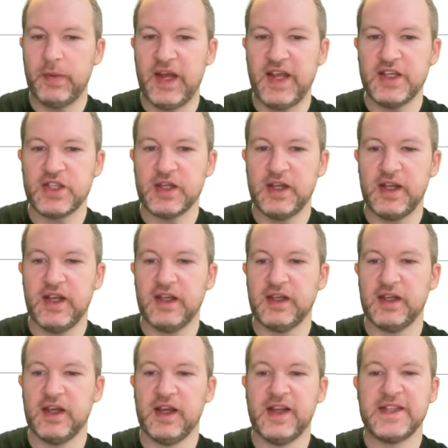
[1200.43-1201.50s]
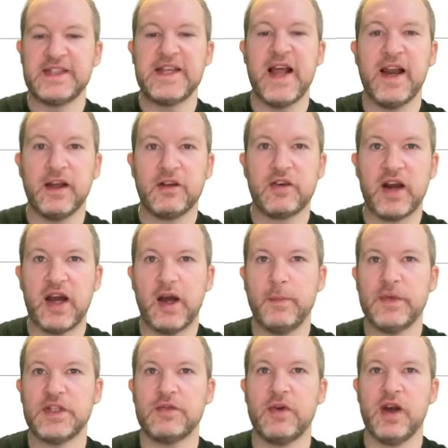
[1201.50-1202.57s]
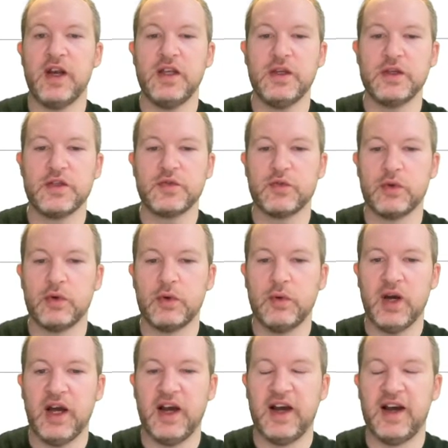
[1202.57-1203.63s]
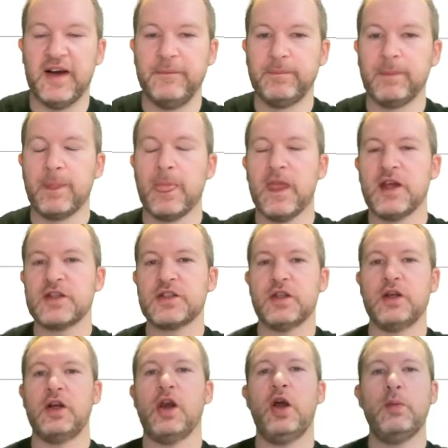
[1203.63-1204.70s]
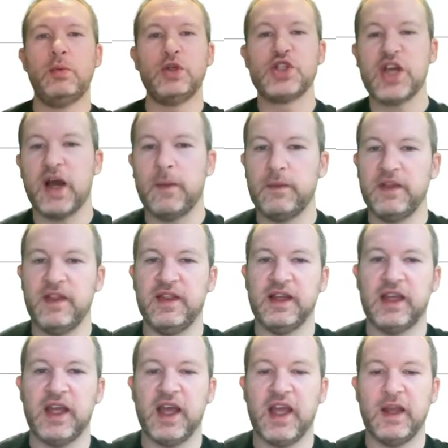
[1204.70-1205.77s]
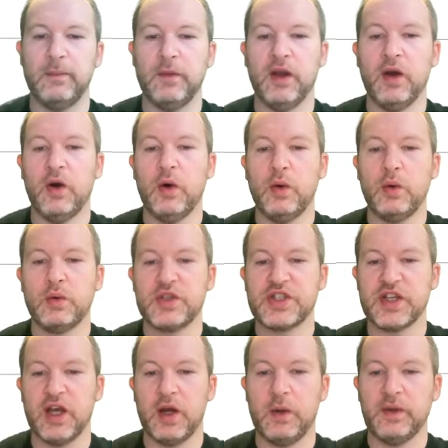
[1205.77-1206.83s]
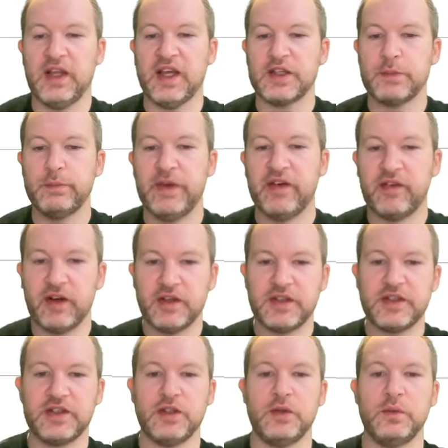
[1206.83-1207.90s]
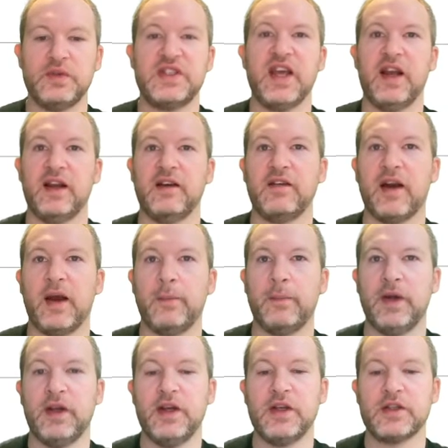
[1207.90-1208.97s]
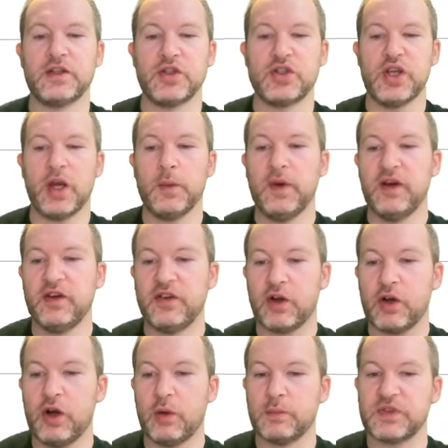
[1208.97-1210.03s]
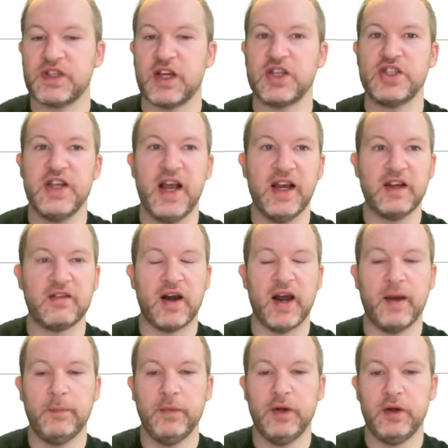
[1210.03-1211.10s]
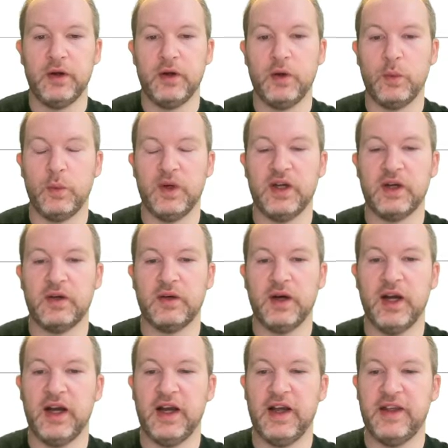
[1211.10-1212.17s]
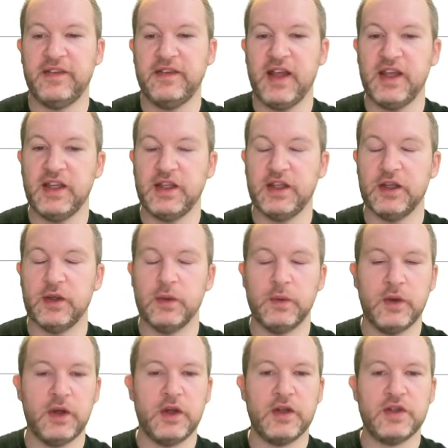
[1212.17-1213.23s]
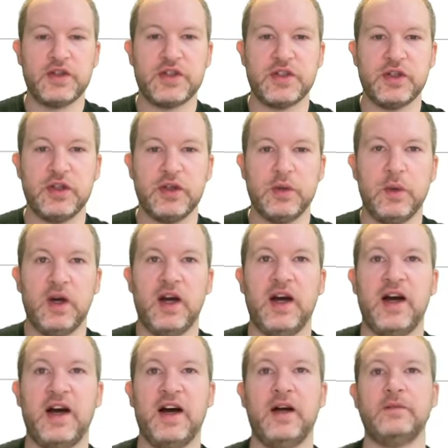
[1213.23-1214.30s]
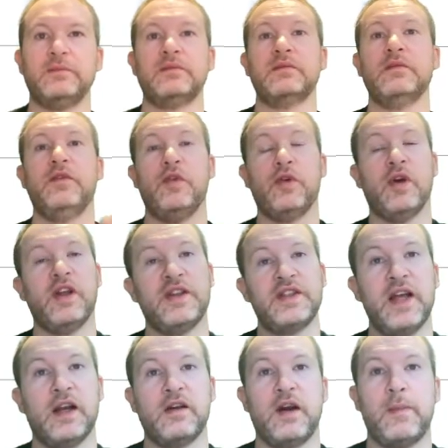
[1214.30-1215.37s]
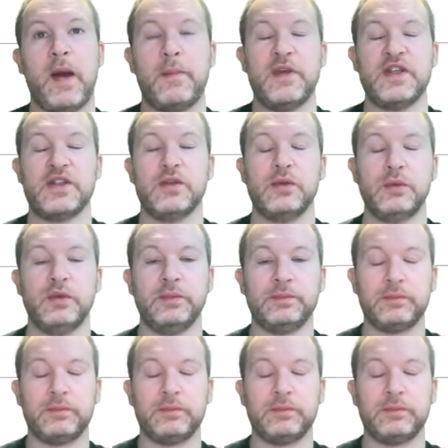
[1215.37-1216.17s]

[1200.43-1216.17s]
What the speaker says: page link. Telegram is very useful. So the global chat within the game also gets mirrored to Telegram. So shadowera.com/telegram will take you to, if you've got the Telegram app installed,